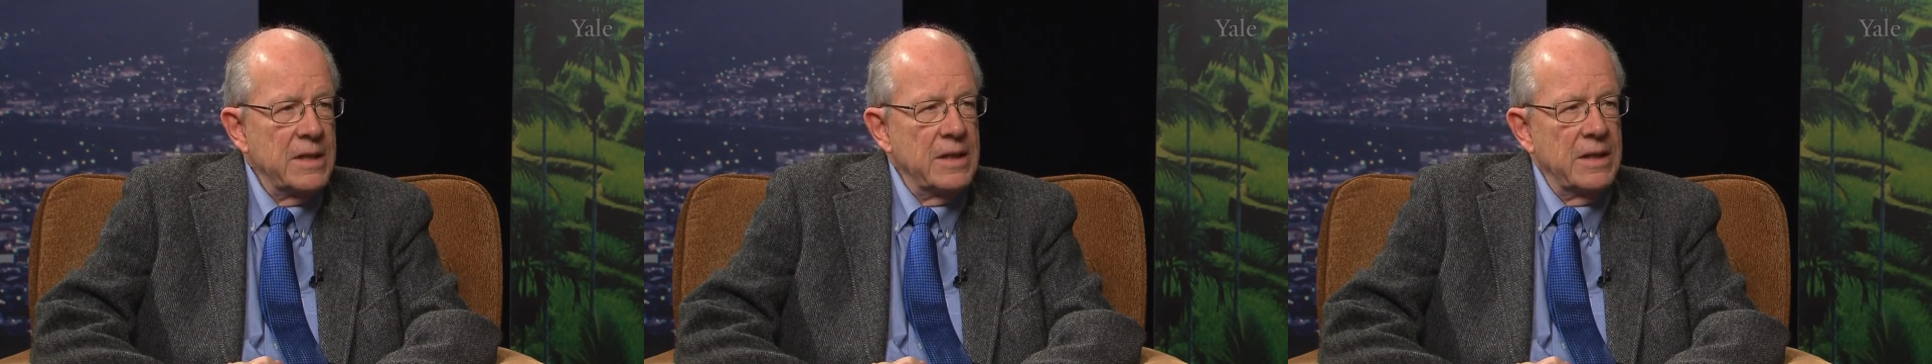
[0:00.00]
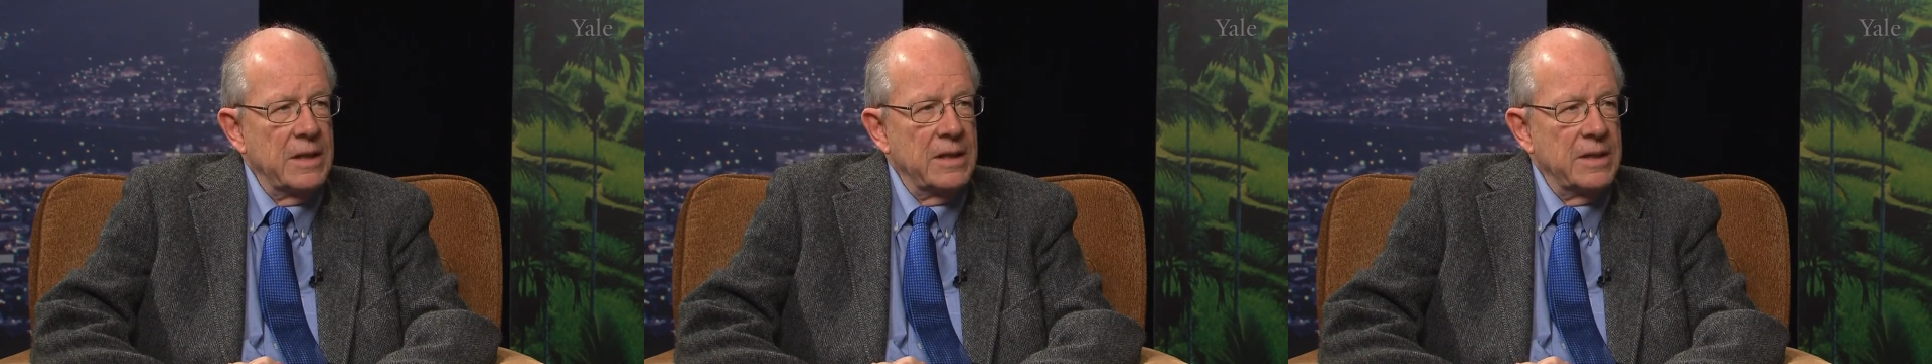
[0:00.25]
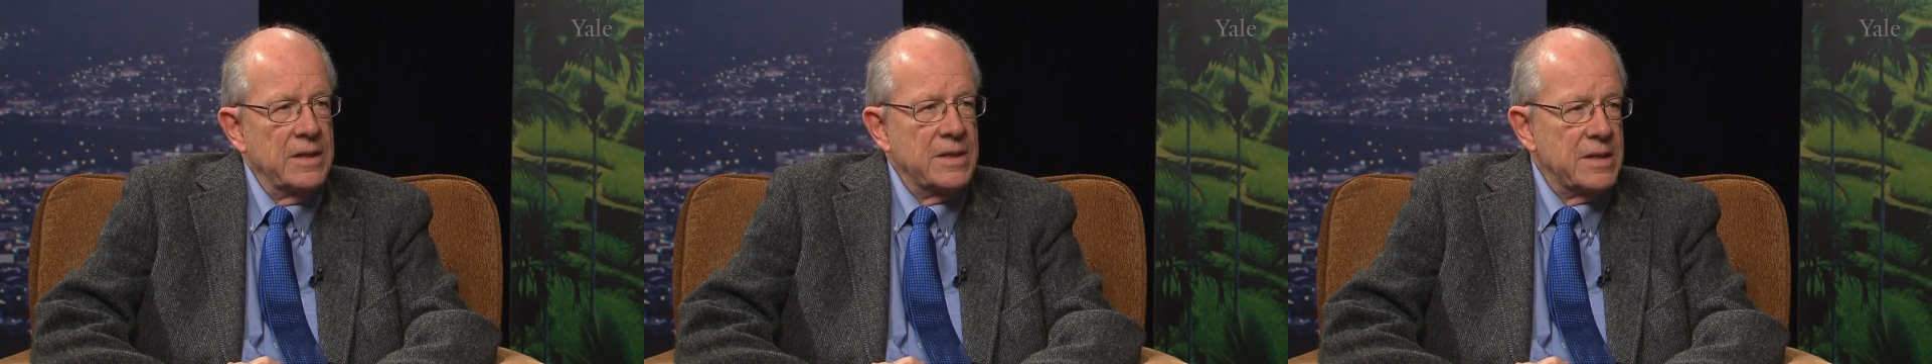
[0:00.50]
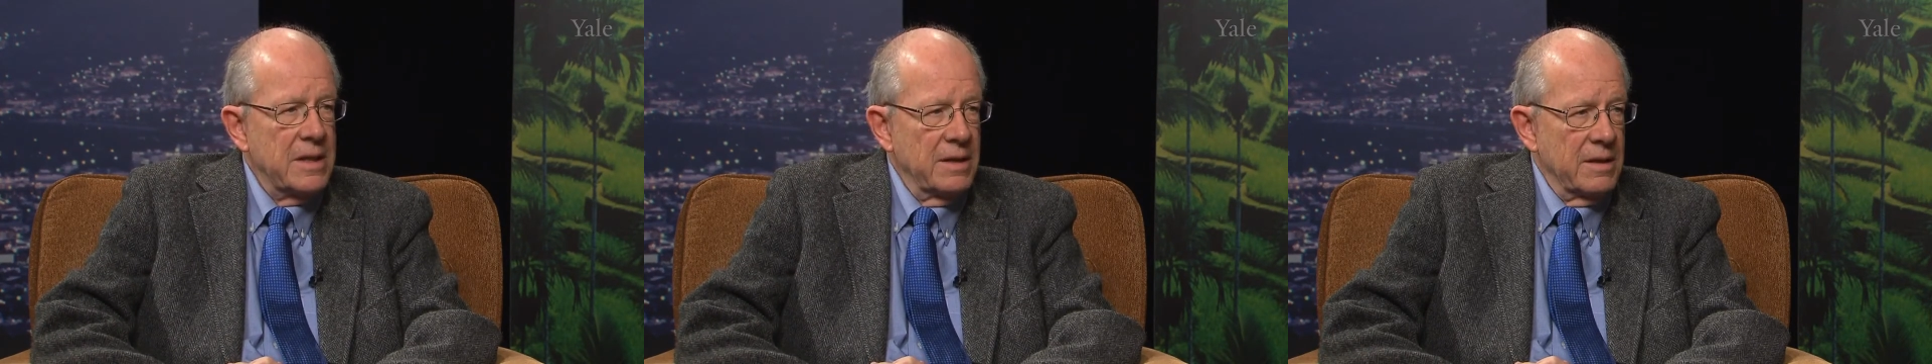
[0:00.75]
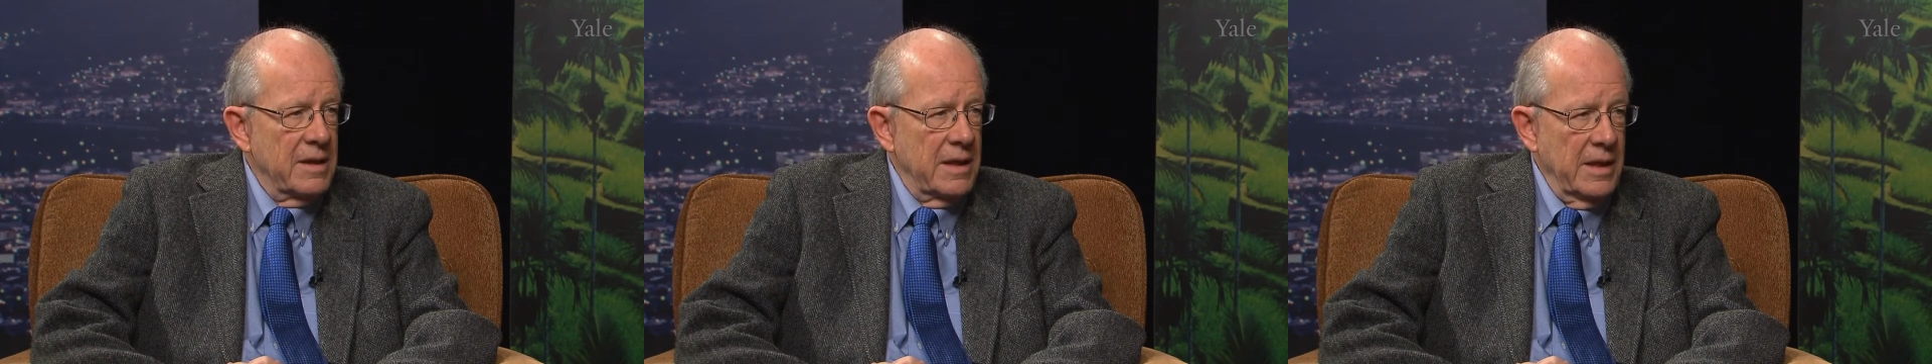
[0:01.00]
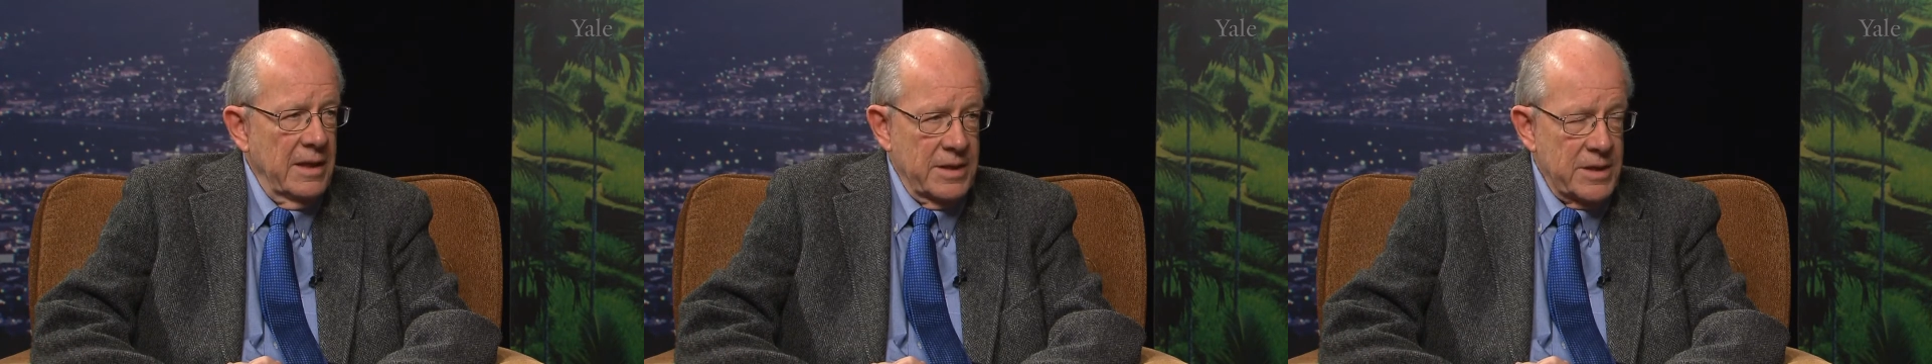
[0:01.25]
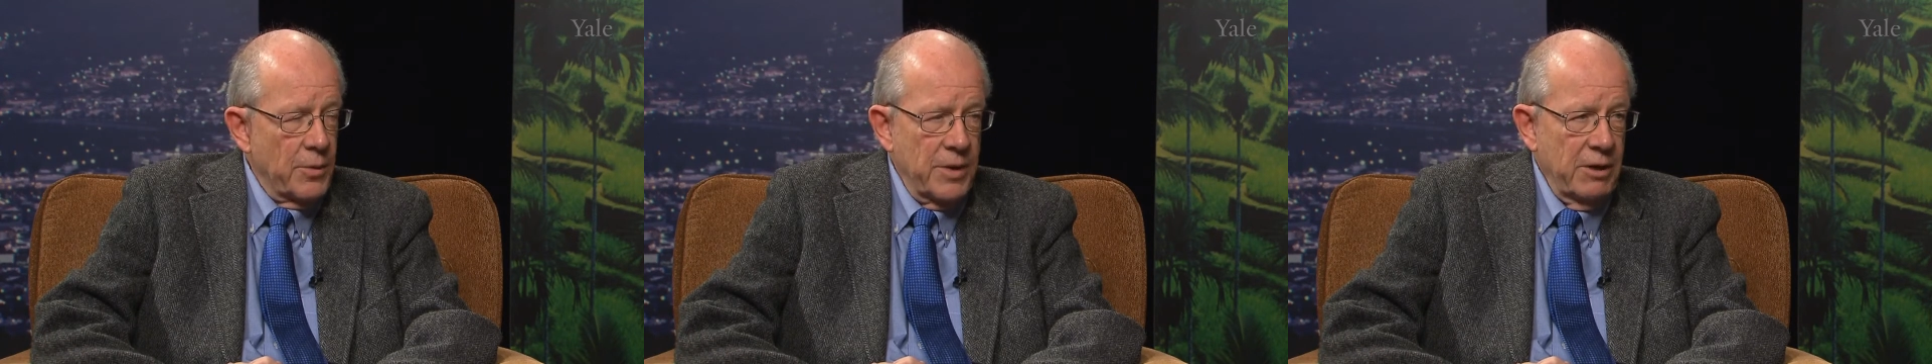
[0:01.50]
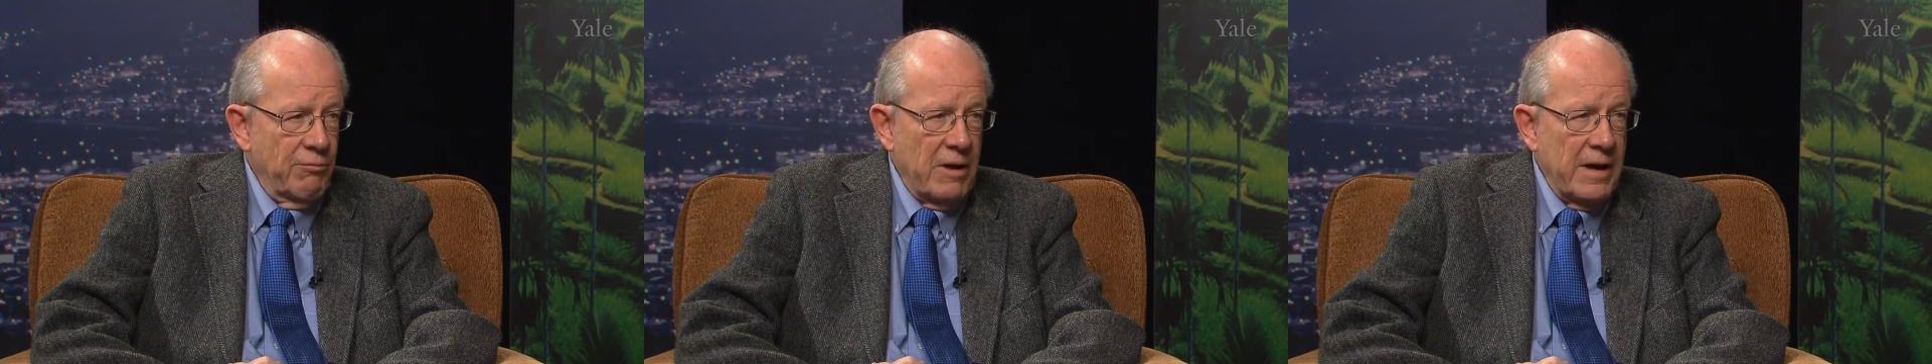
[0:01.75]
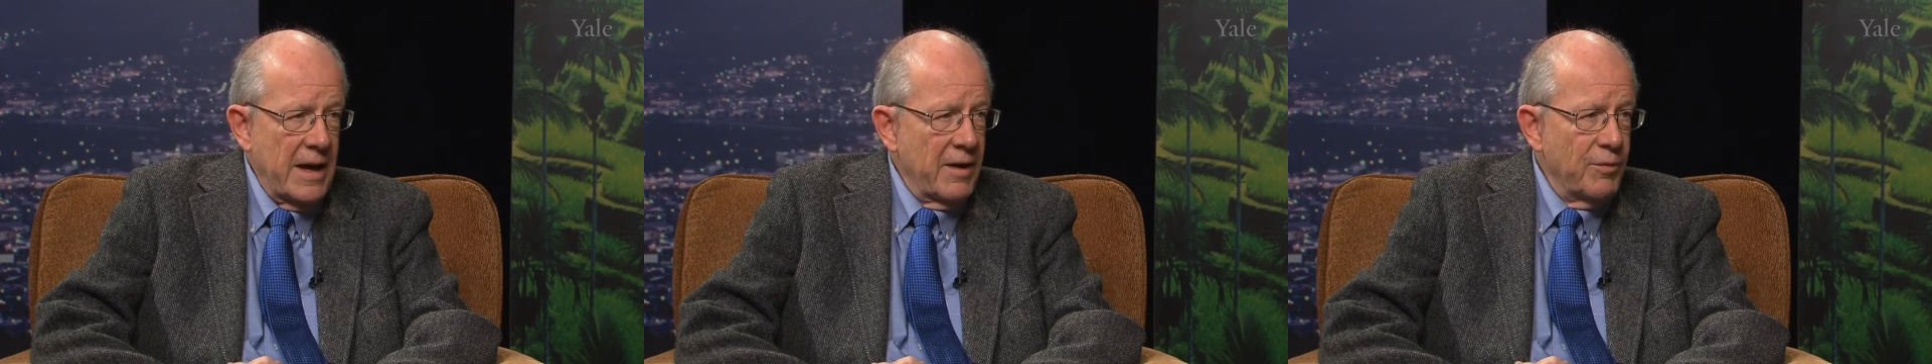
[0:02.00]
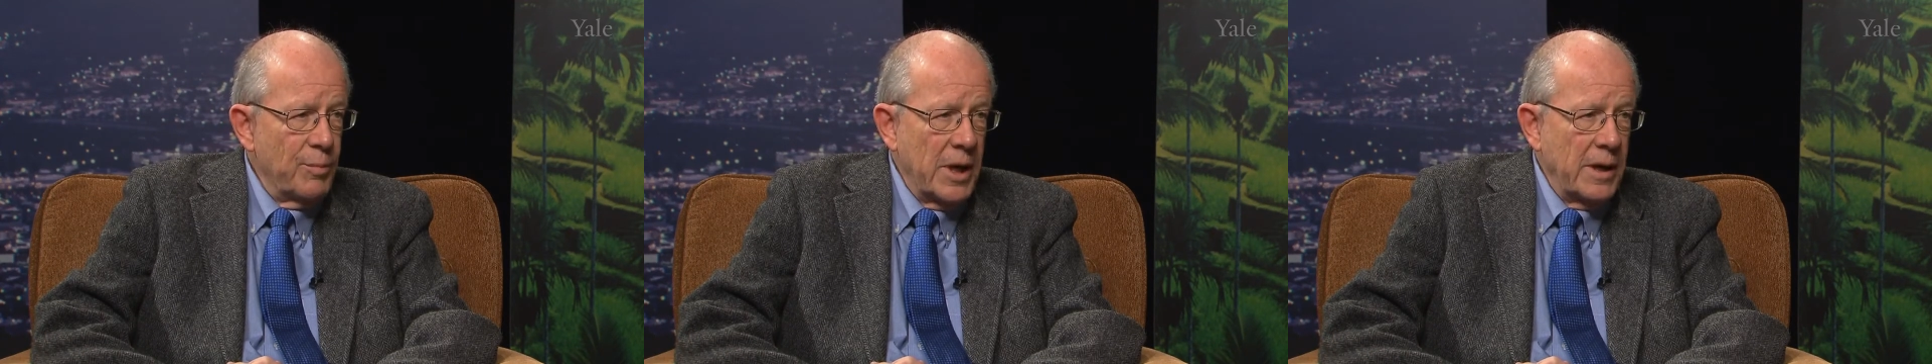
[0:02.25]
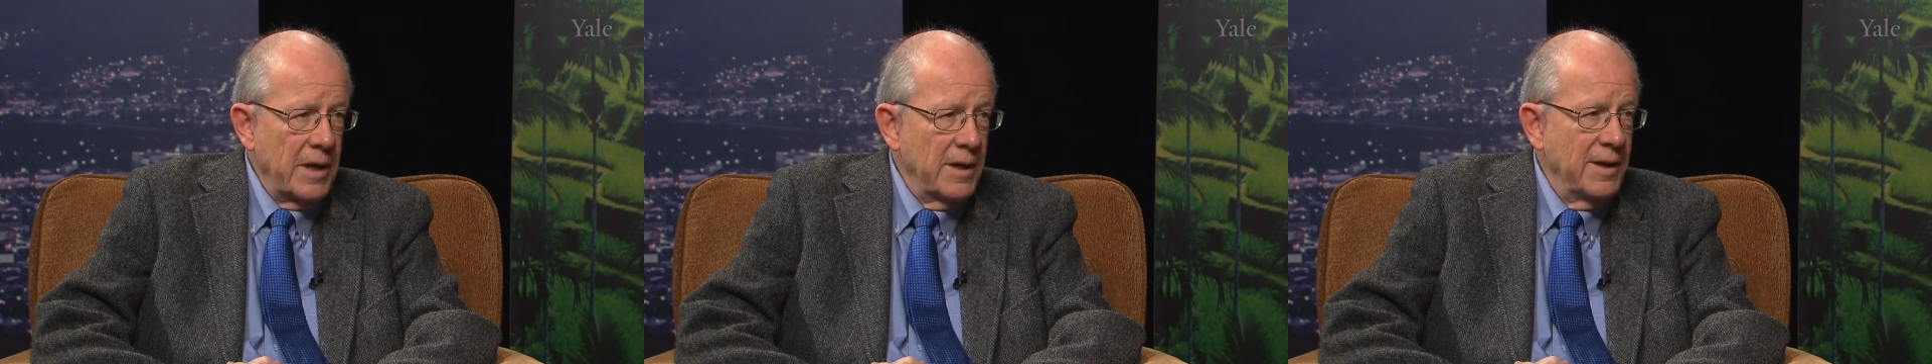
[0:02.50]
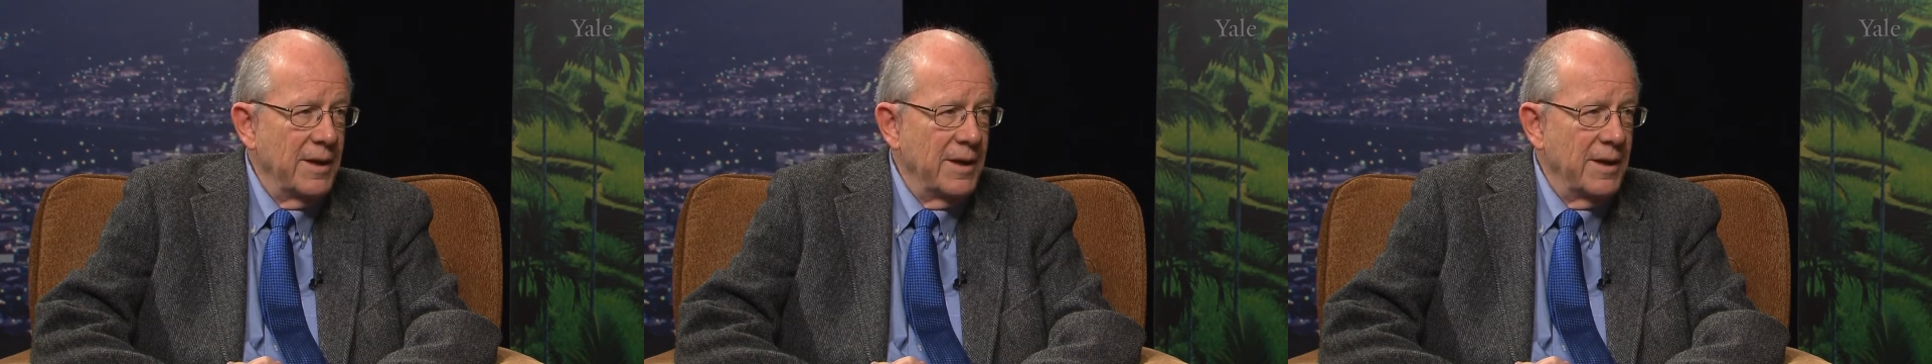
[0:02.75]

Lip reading: is that it's going to run out of money